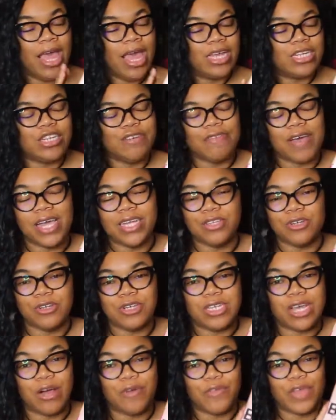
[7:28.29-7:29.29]
and she finds
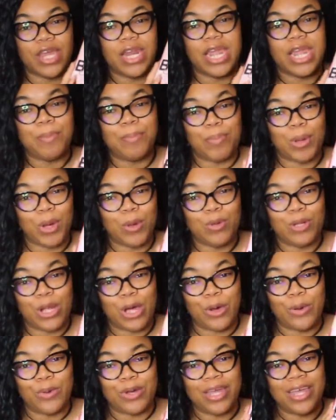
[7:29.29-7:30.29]
herself in a
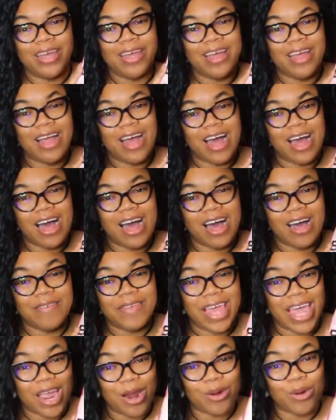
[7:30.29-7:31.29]
boatload of
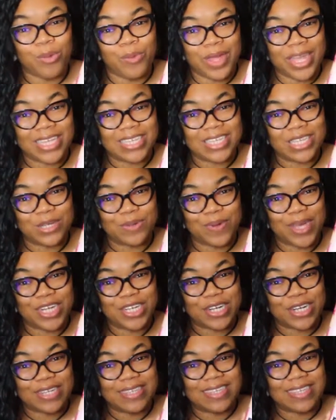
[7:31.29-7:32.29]
harrowing
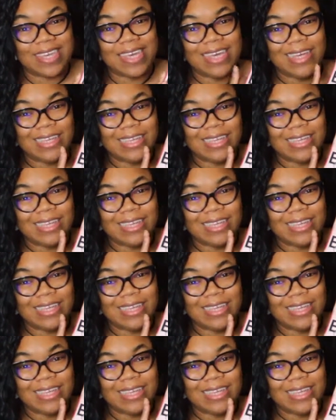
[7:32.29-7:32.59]
situations.